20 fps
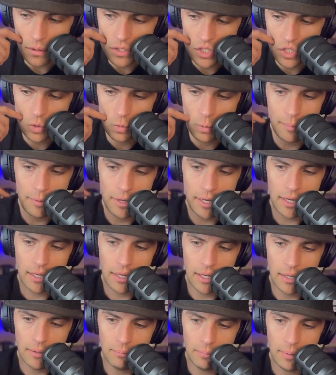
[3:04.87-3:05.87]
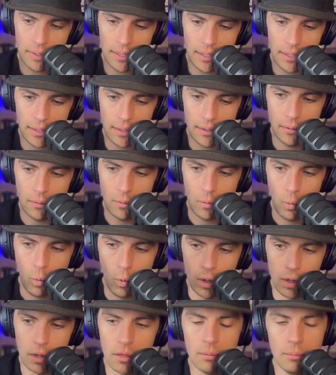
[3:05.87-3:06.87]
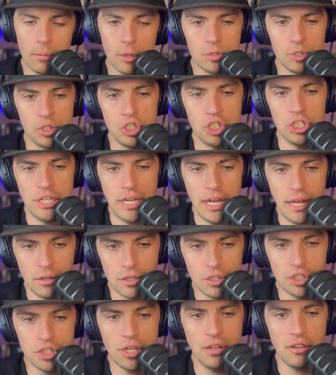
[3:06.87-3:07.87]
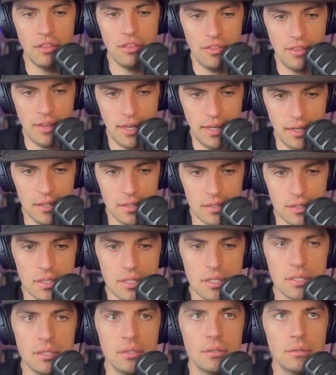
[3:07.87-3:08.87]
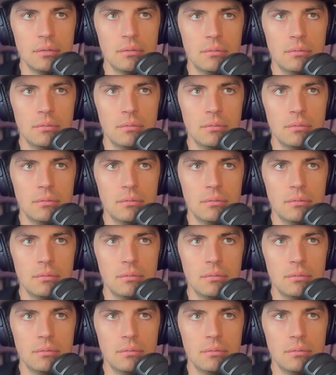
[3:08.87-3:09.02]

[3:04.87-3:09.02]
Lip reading: swimming can be one of the most challenging things